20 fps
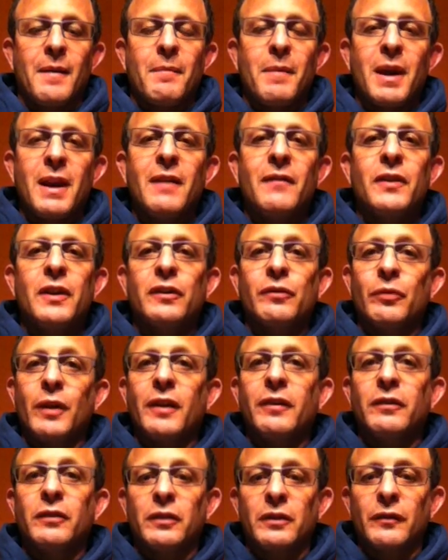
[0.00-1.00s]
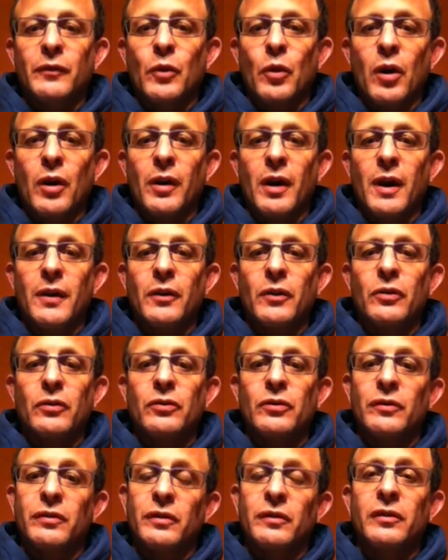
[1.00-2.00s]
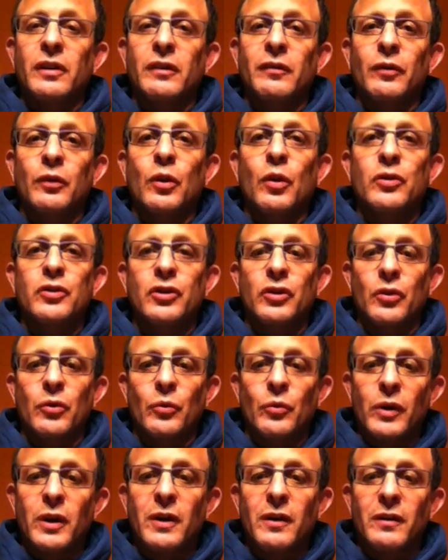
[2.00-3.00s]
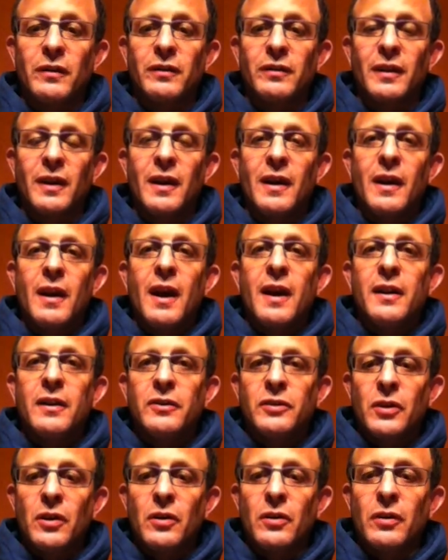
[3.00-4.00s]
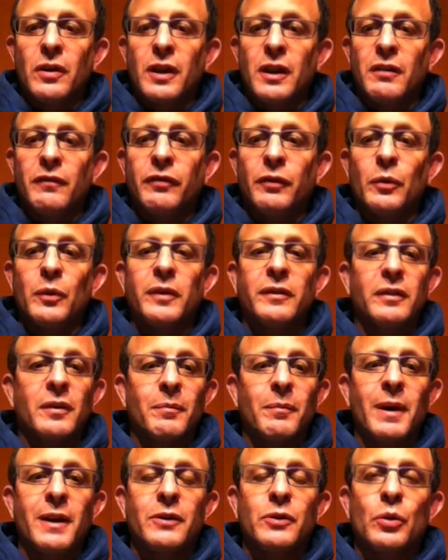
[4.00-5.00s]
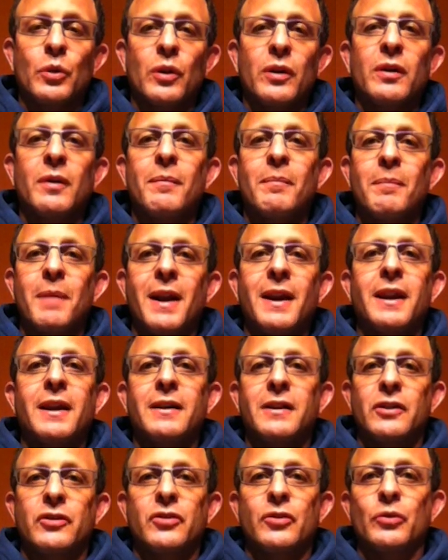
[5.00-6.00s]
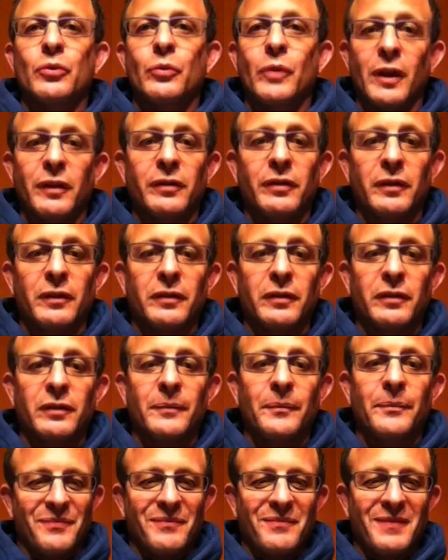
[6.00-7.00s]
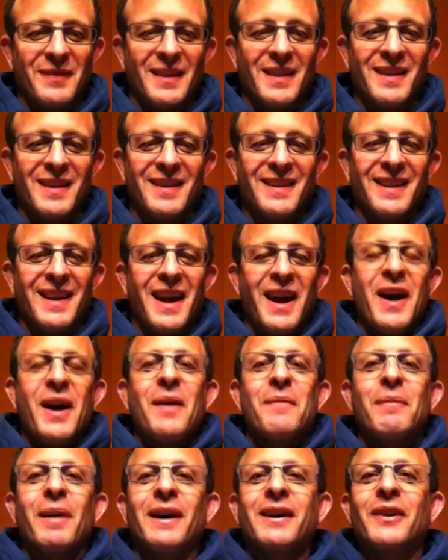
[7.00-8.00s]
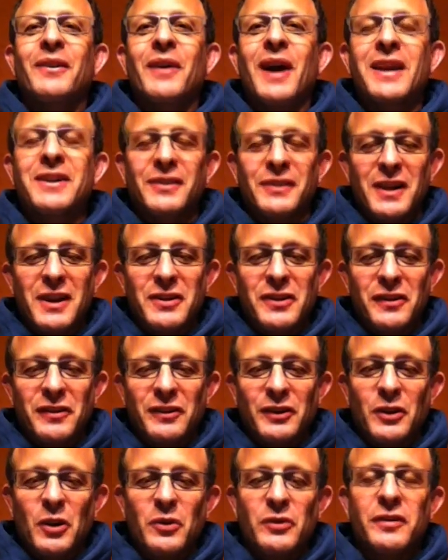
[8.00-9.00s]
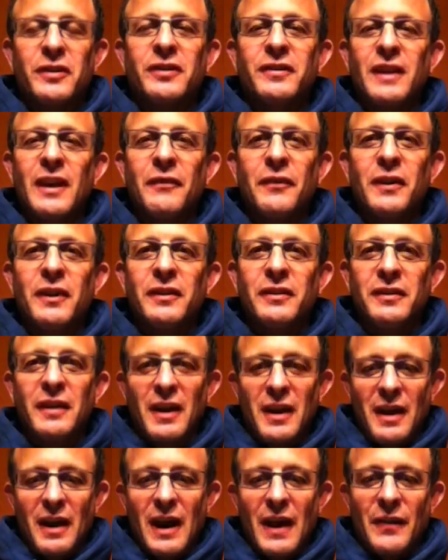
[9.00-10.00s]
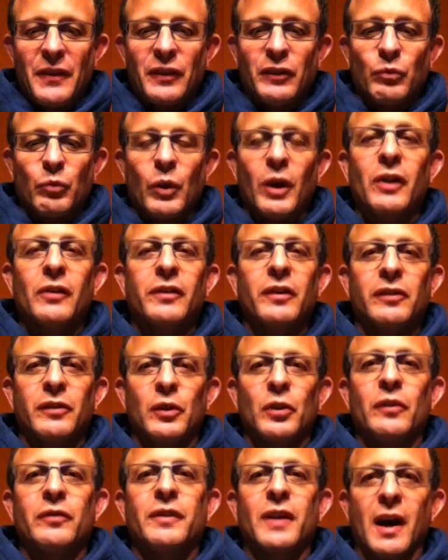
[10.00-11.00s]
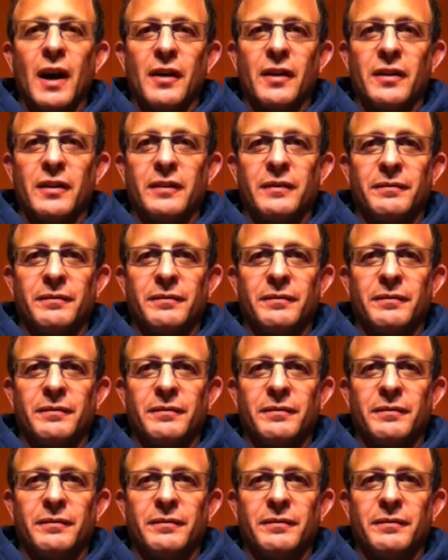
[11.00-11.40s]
Many of these wrestlers have gone on to successful coaching careers and in turn influenced and mentored many additional wrestlers. My congratulations to Coach DeStefanis on this well deserved honor.